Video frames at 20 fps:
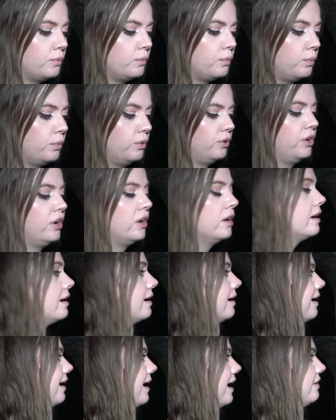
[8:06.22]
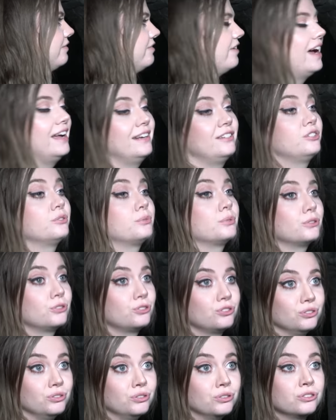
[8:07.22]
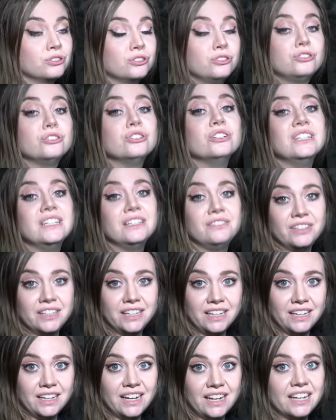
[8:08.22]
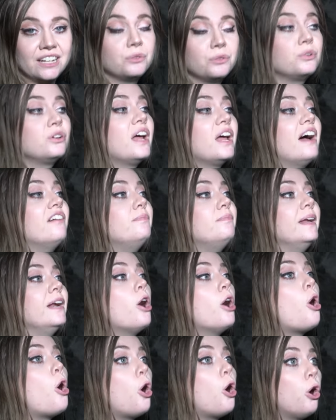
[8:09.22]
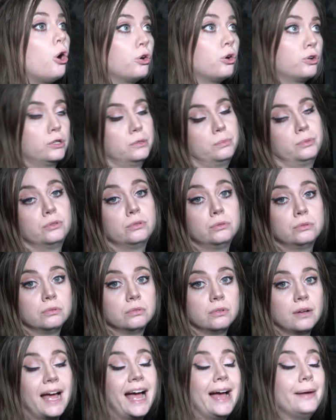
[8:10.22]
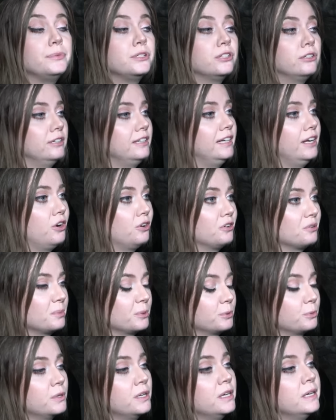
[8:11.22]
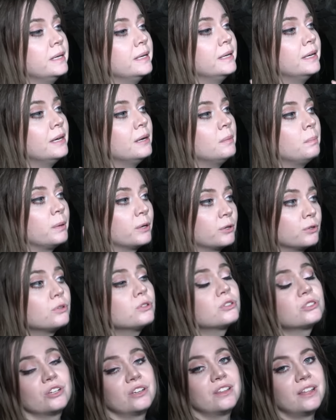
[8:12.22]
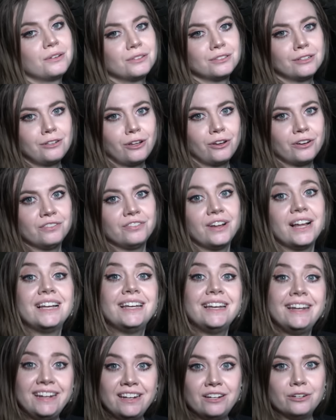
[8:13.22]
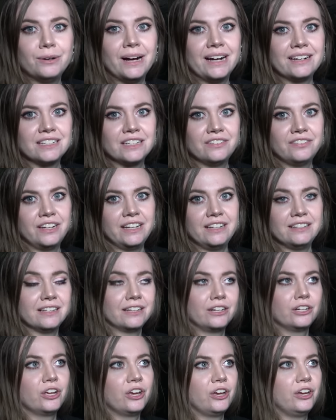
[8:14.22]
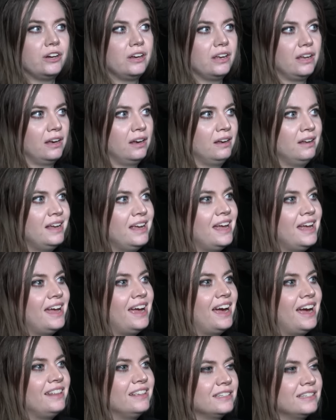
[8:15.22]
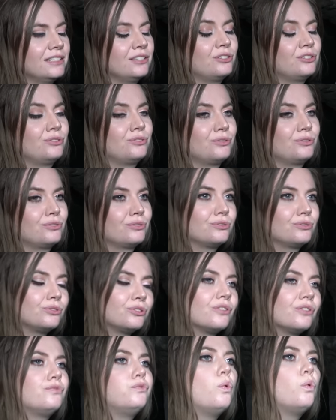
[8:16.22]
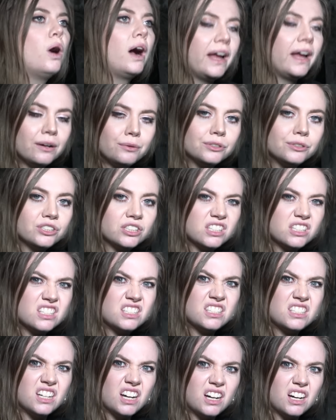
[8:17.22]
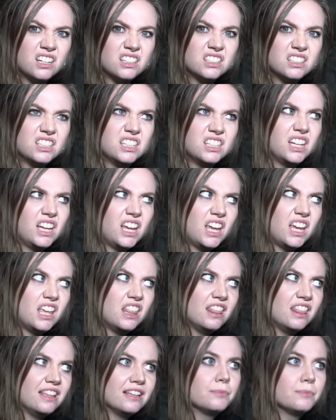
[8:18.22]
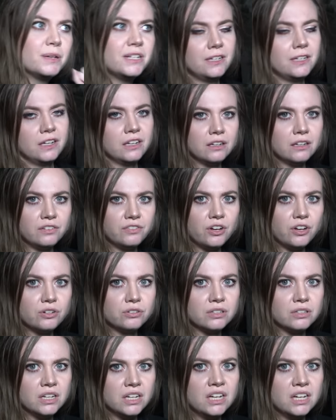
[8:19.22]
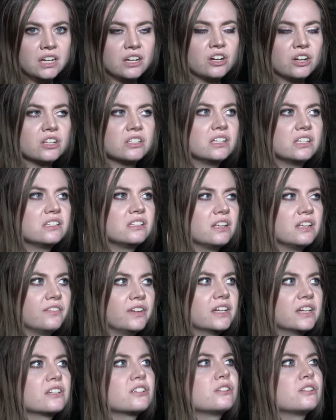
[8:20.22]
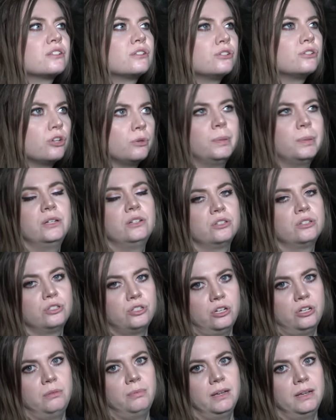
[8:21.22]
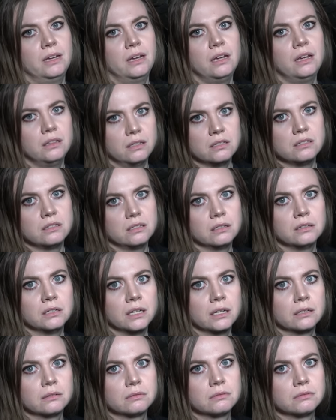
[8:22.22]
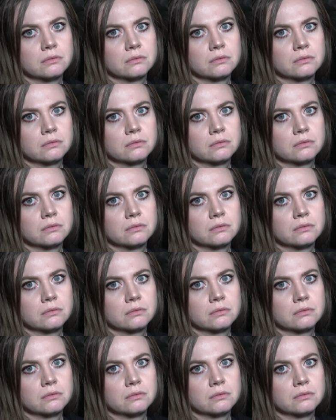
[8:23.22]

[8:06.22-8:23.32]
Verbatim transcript: would have had to resort to living here, and it would have been horrible, absolutely horrible. But also there was a lot of illegal activities that occurred here. And this is sort of why I wanted to start in this particular vault, because there's something super disturbing in the ceiling.